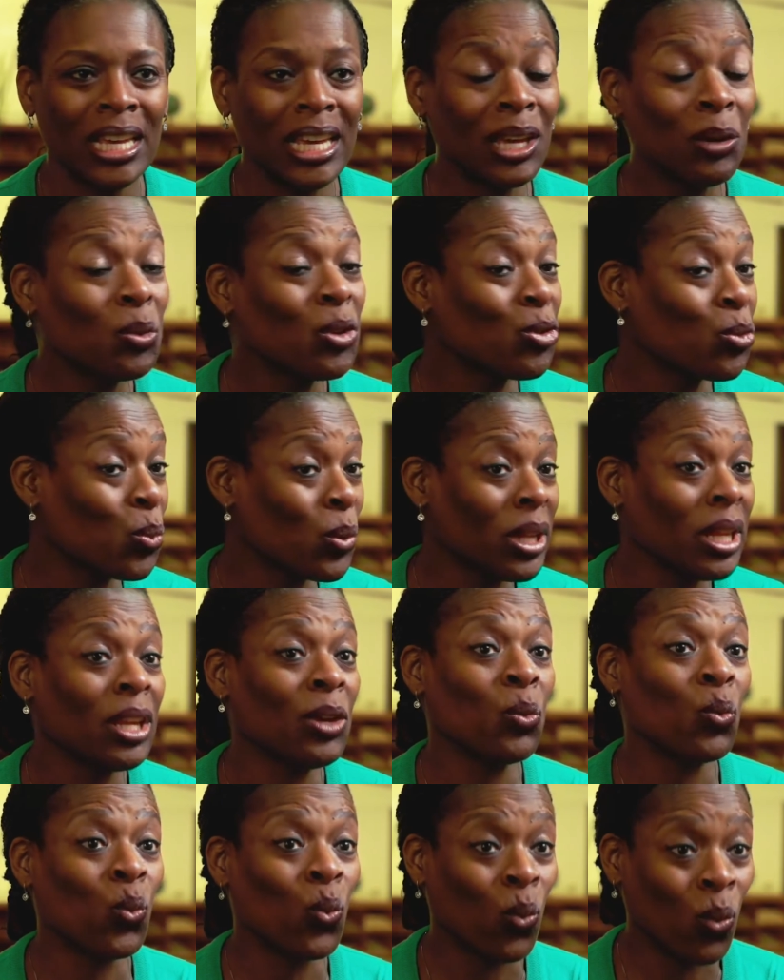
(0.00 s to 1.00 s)
It was
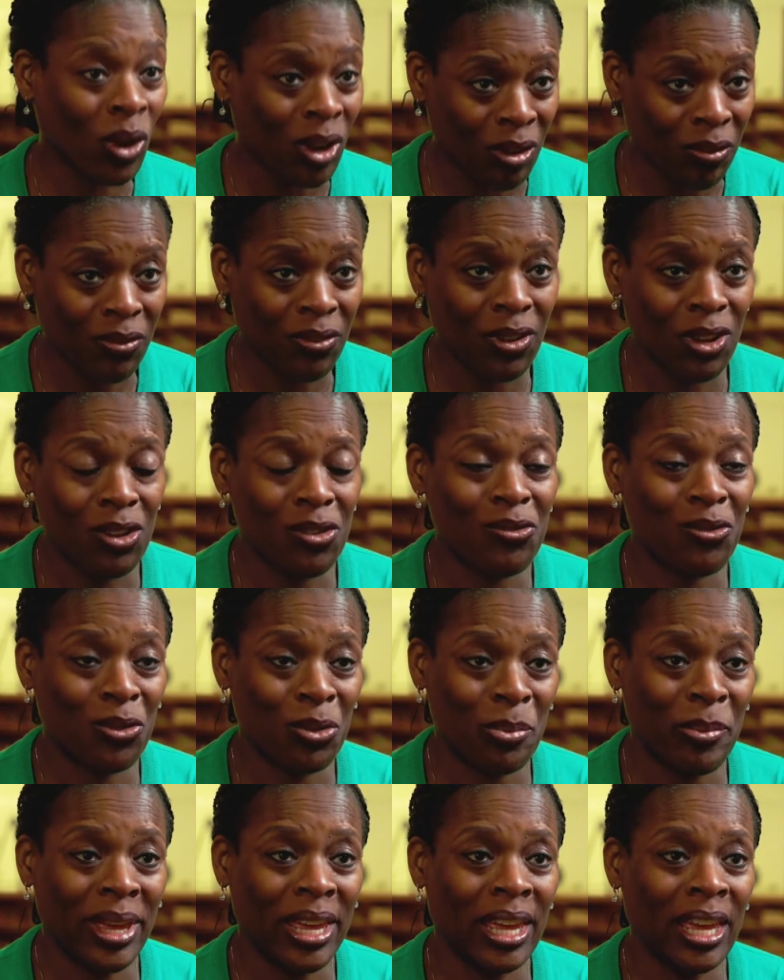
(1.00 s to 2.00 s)
really rough
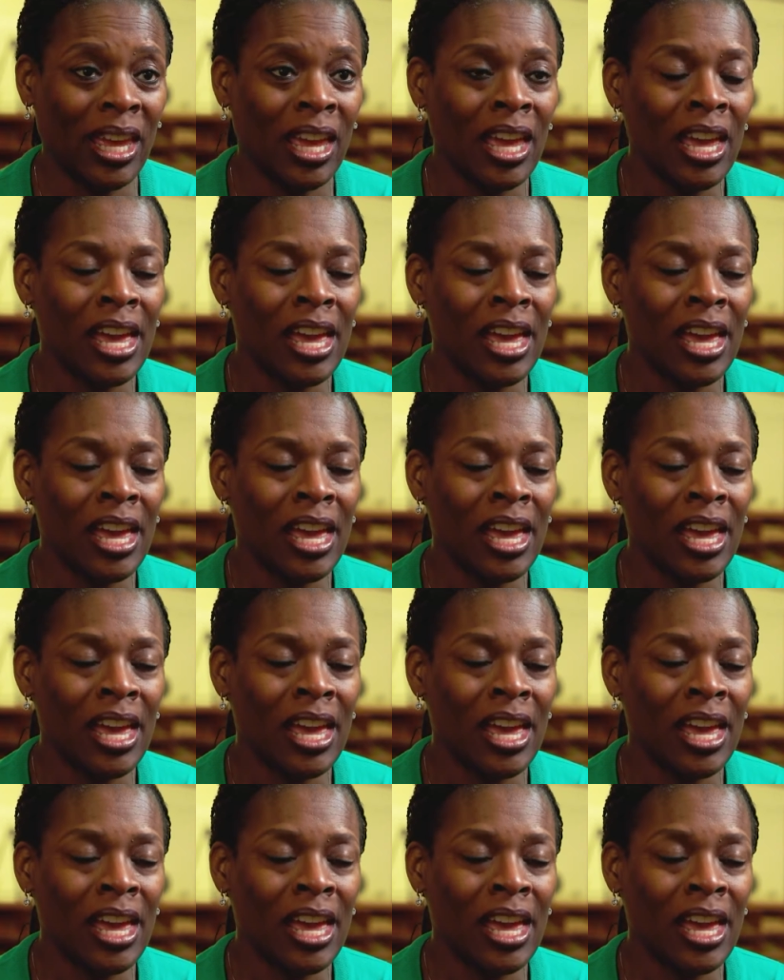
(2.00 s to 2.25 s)
for me.